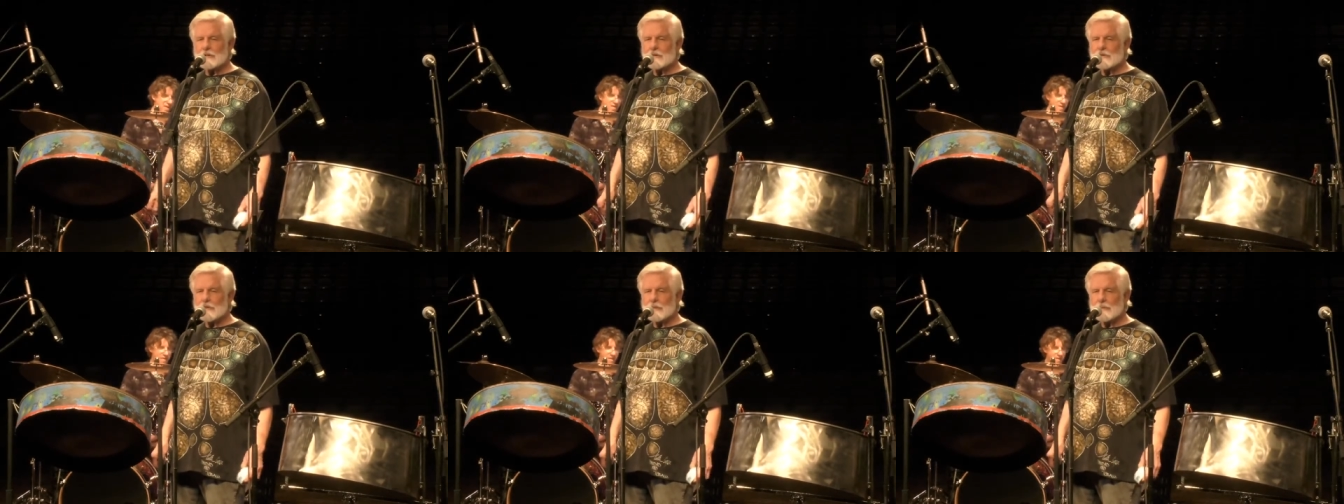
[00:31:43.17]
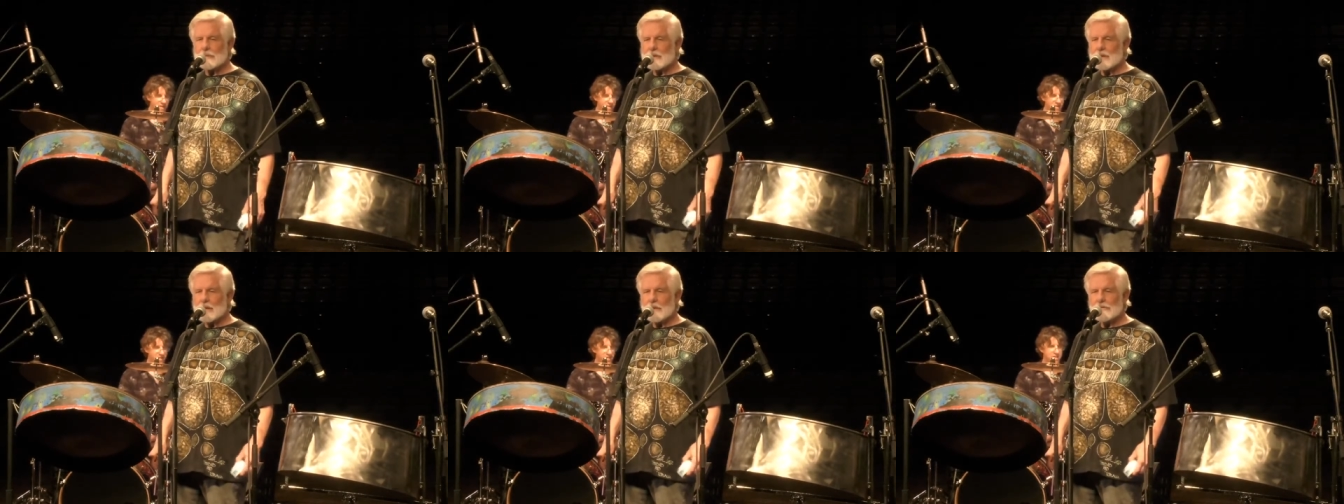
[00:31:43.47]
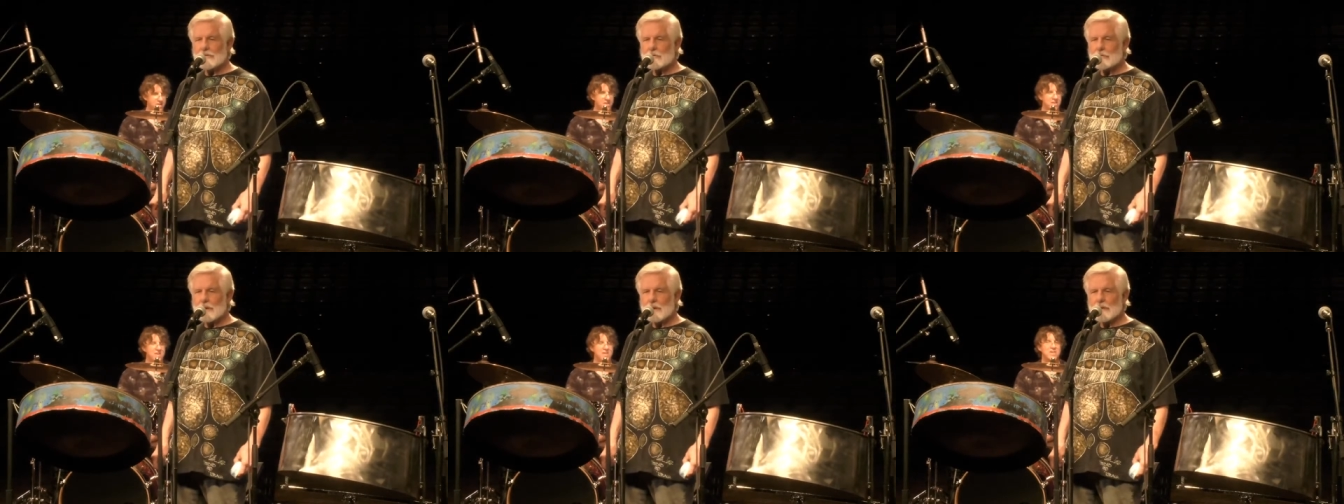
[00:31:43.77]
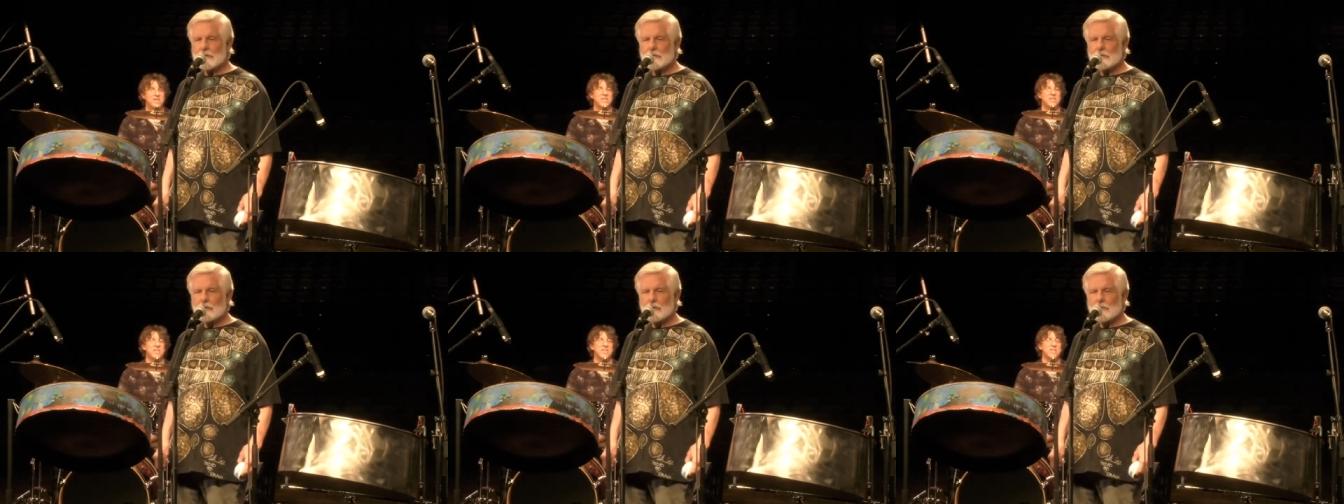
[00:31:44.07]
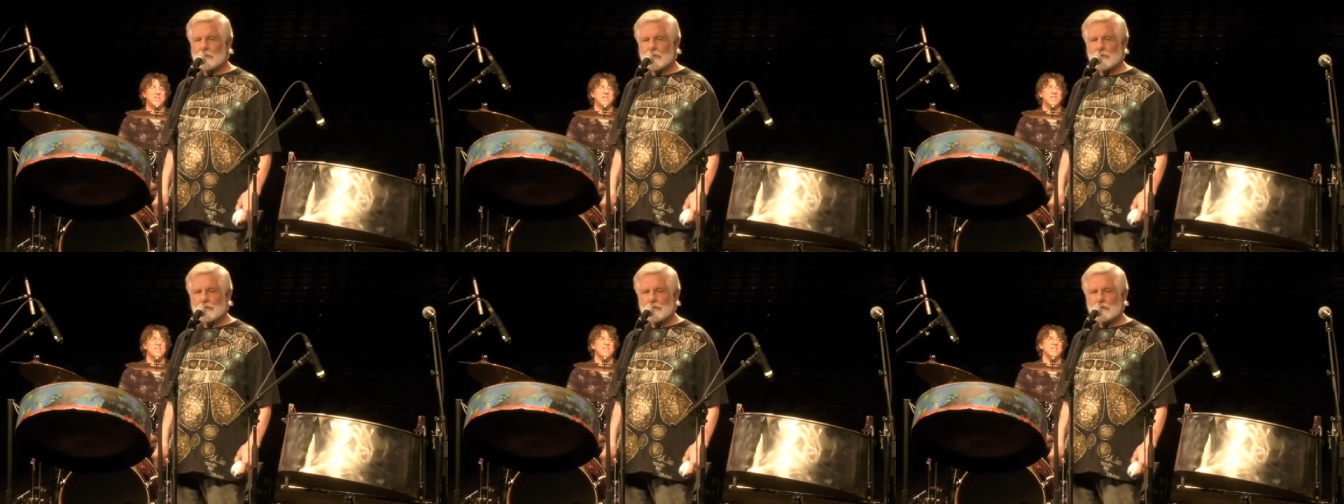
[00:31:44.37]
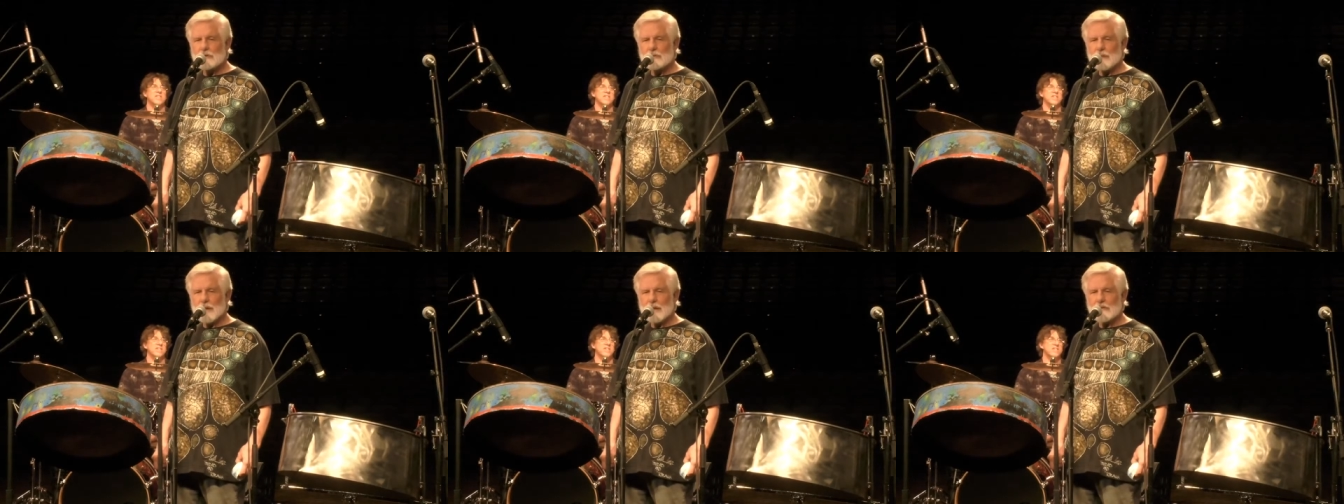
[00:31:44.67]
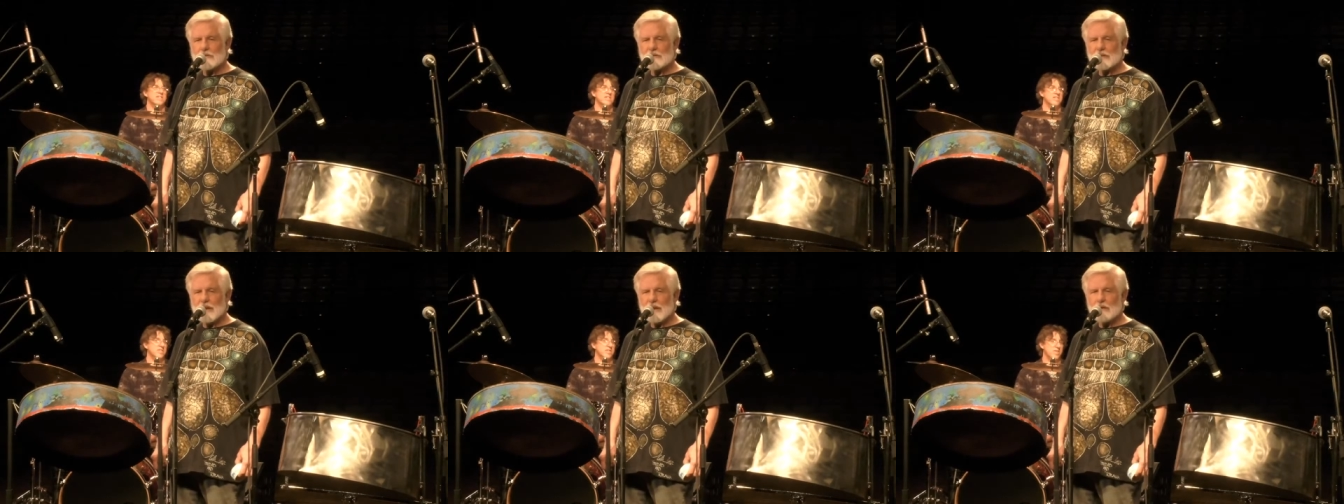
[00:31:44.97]
or something else around the room that you can
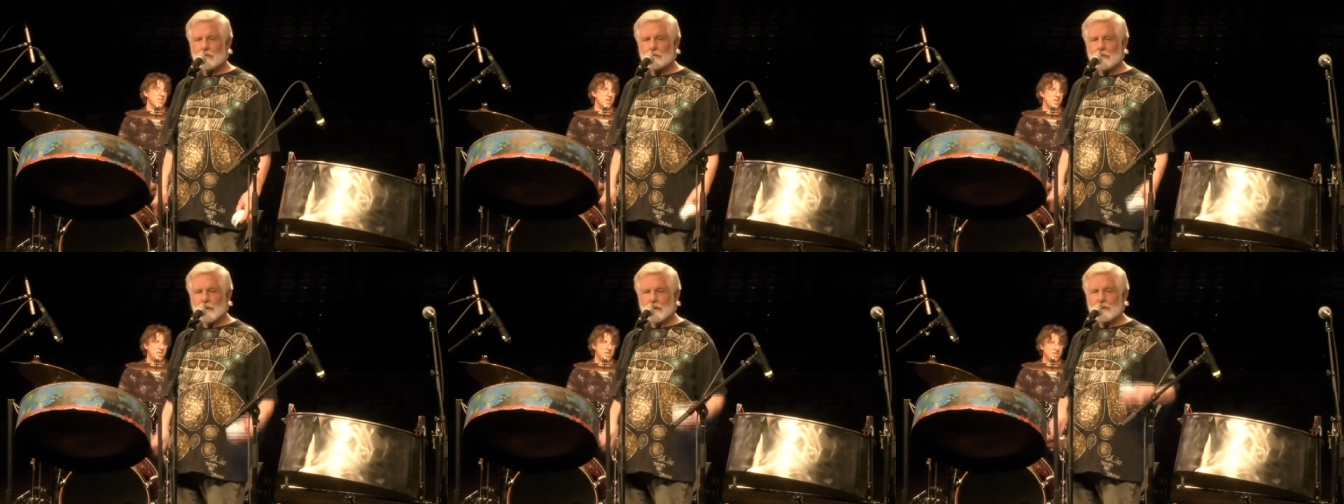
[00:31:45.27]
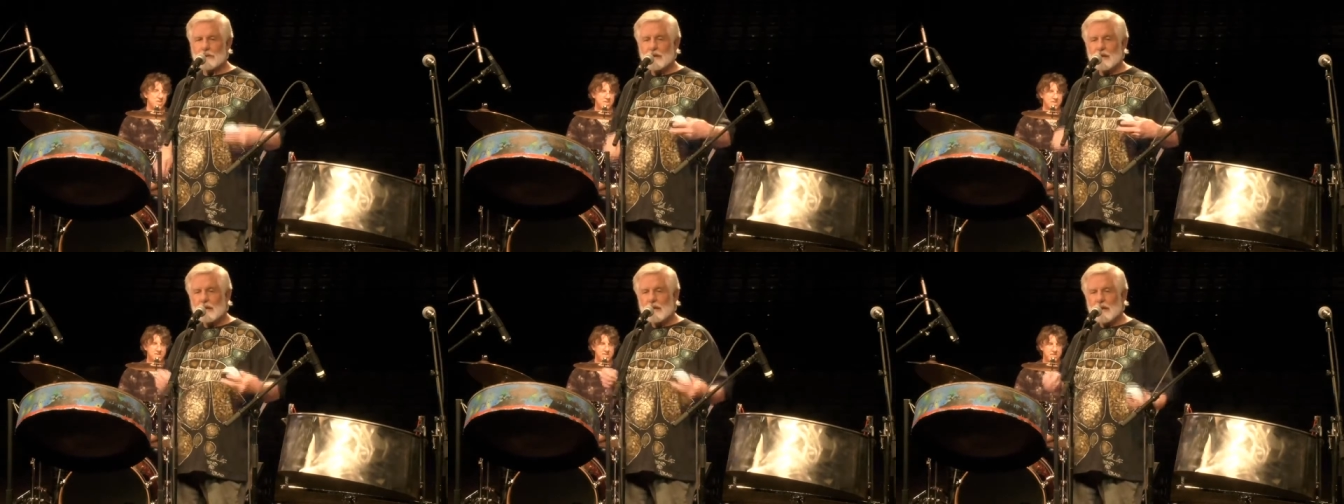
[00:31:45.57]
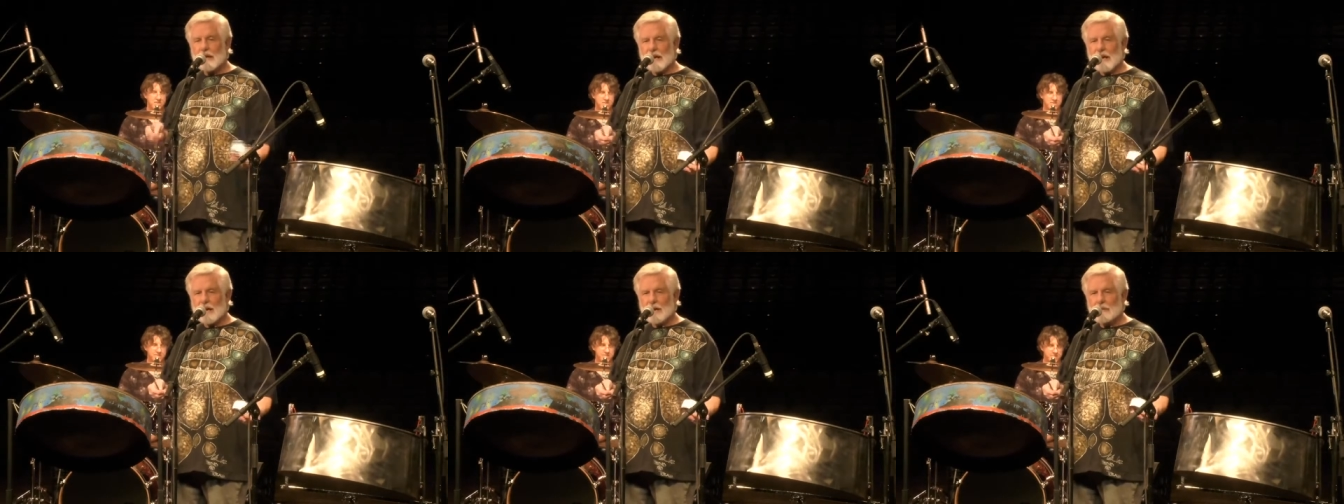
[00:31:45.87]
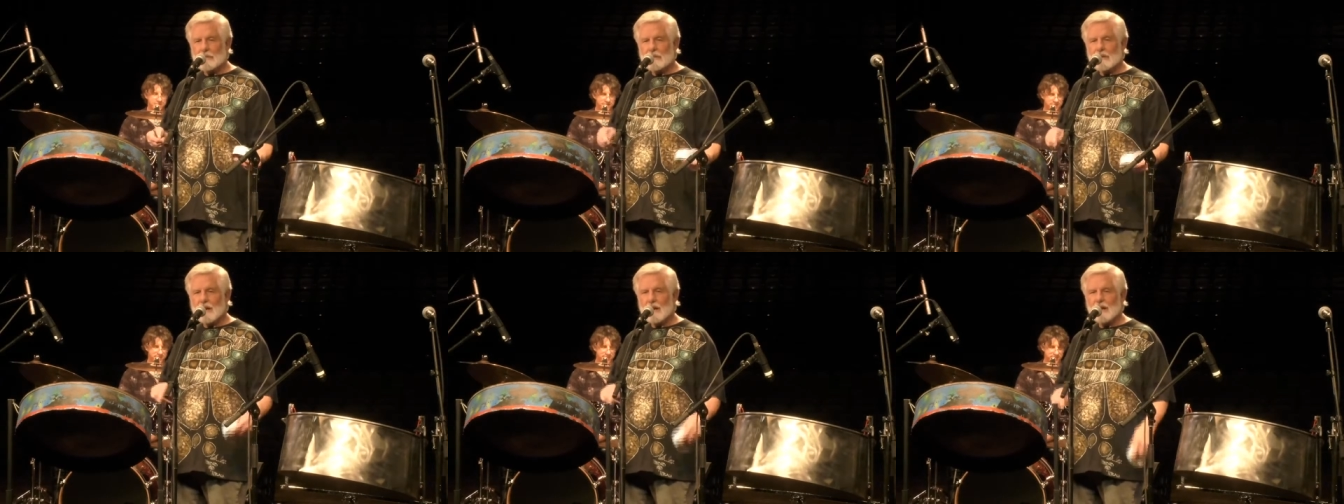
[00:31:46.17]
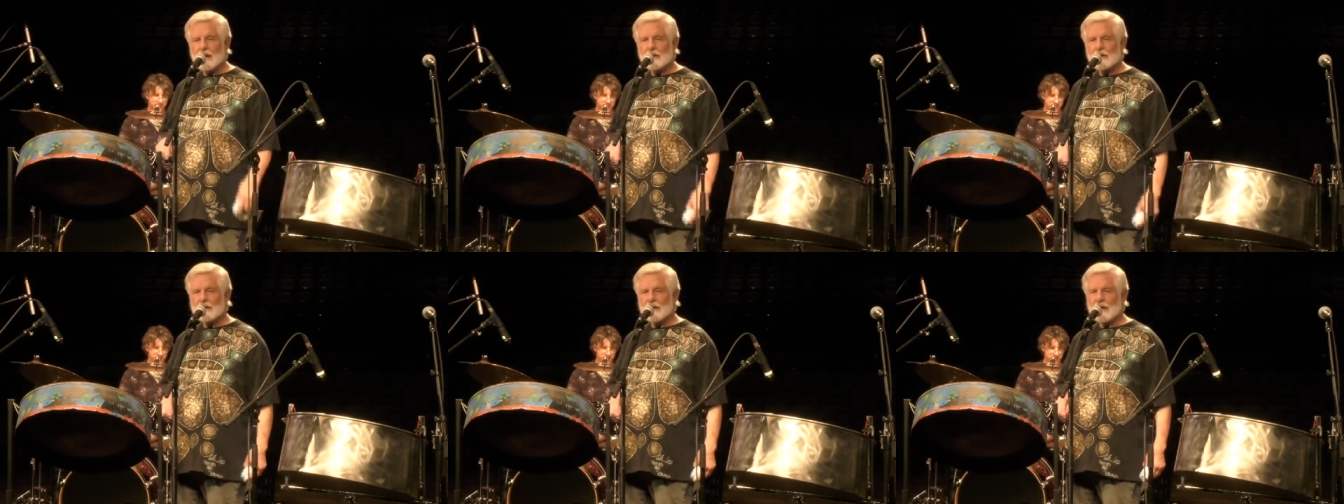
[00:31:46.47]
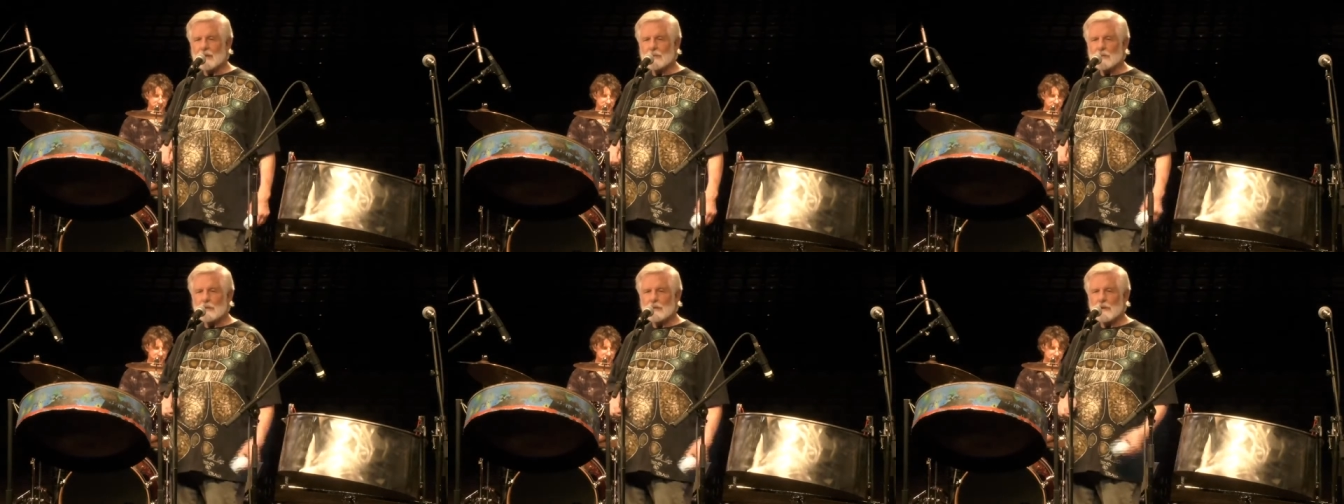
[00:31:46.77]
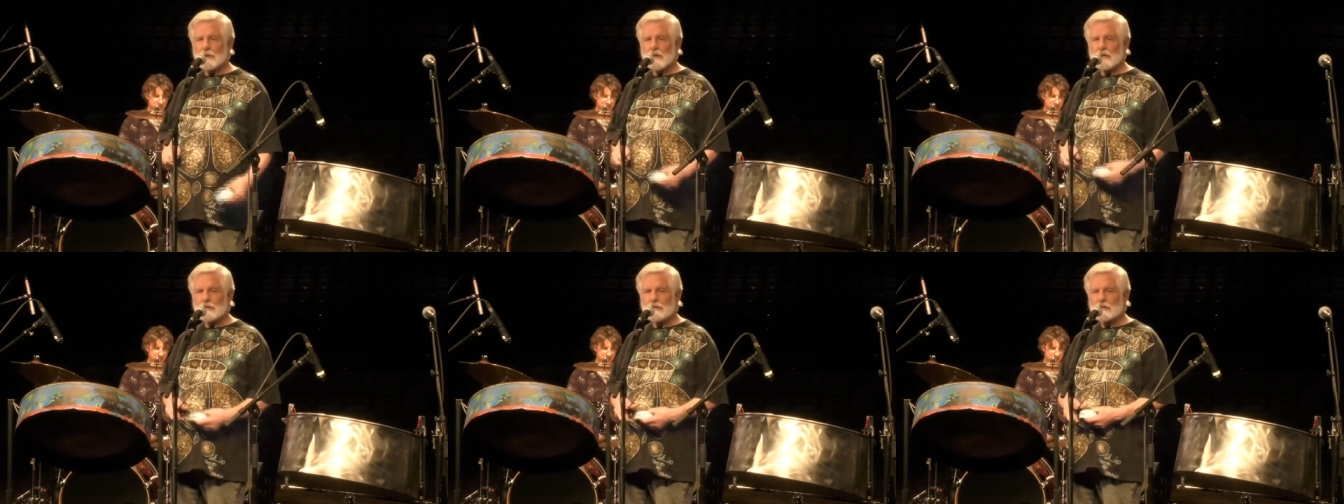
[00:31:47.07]
make a sound with and, uh, and be
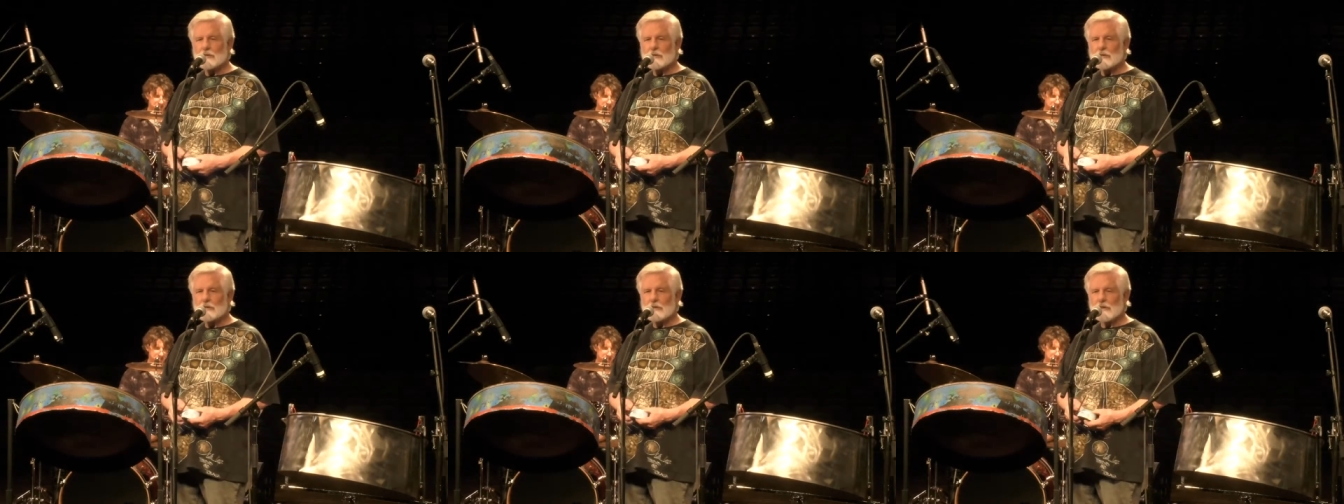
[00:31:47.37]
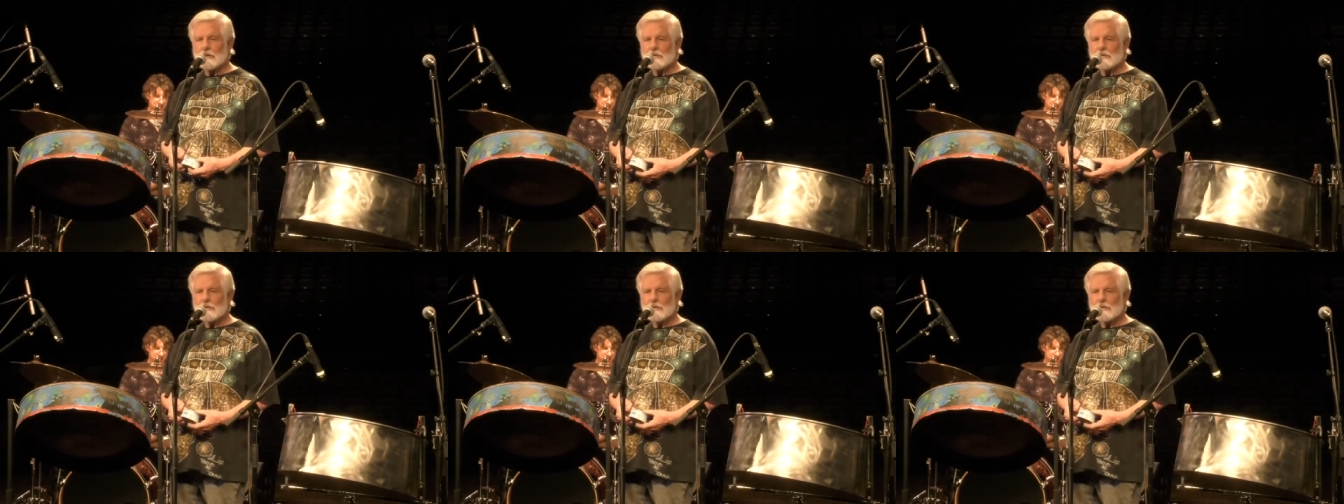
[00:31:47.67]
ready to do